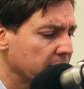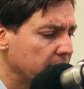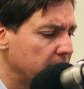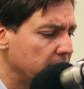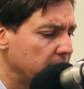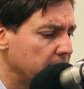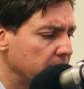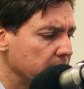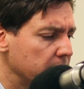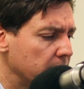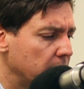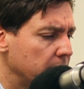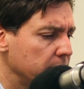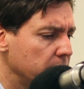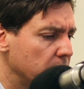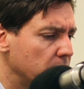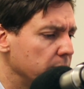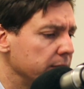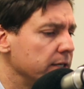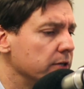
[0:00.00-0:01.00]
And I thought,
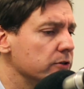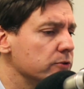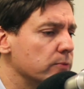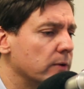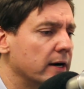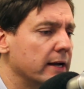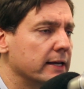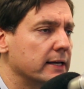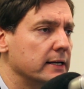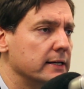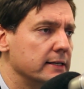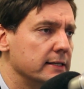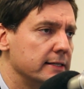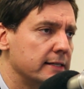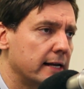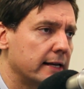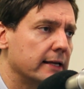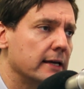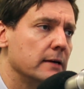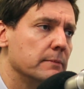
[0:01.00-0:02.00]
here's where I can
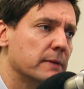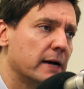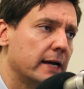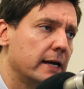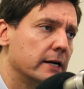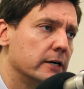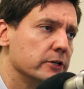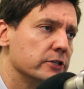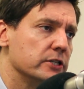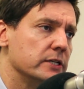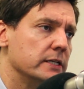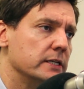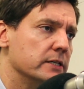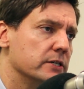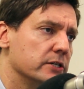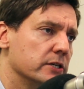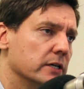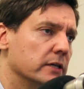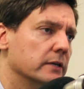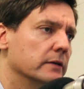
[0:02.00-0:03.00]
dedicate my energy
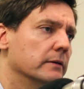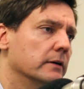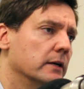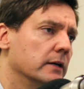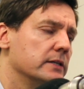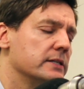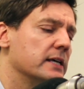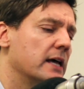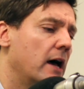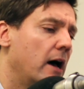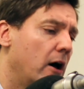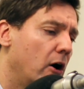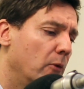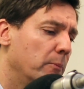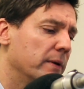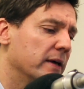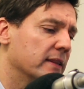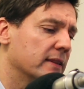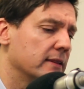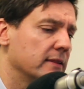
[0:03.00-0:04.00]
to
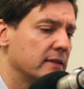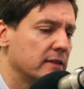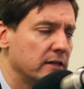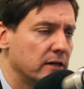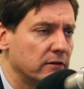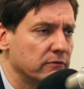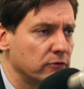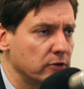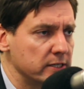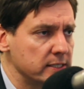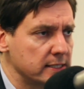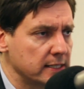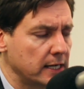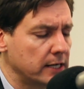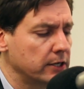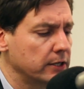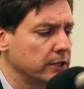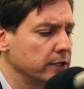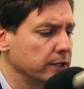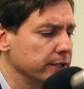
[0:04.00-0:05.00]
helping their voice
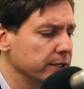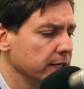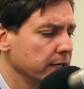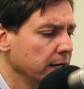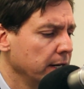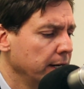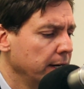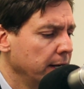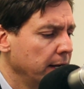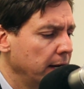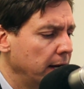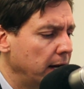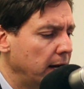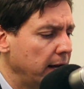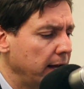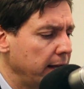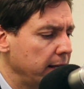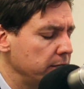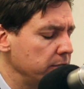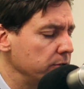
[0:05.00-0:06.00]
get heard,
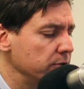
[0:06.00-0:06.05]
and